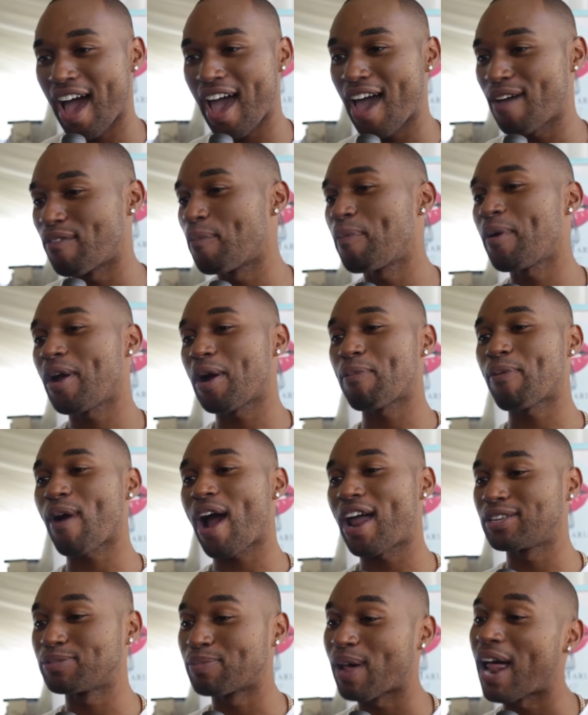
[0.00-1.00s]
I have a pair of
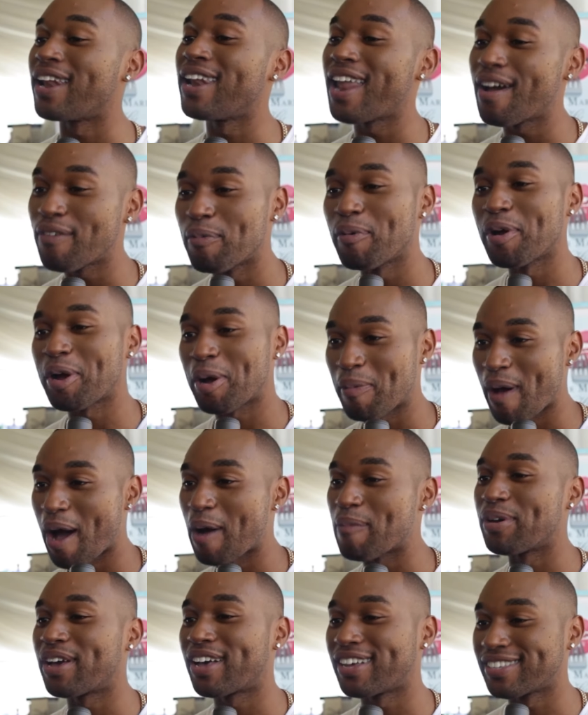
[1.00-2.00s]
Pradas, but I never bring them
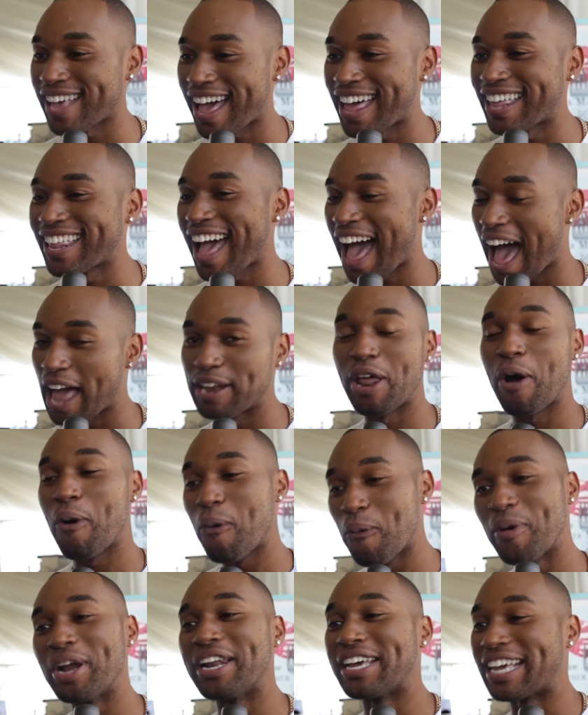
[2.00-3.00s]
out because I, I
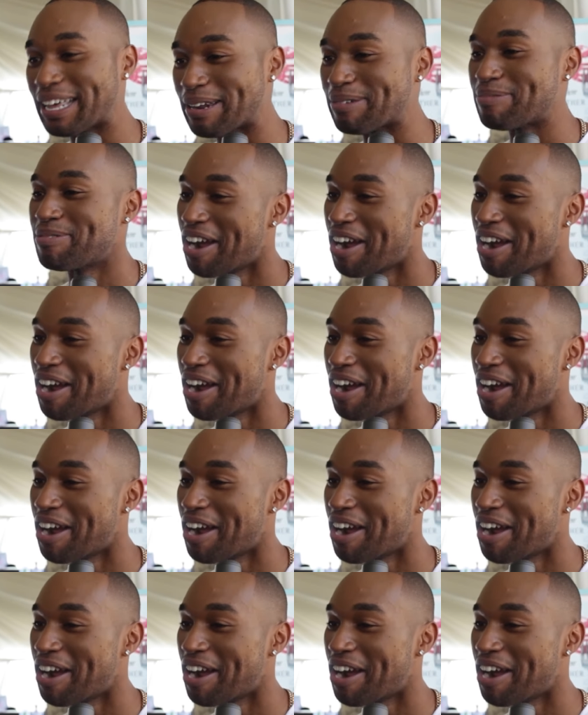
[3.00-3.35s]
don't want to get them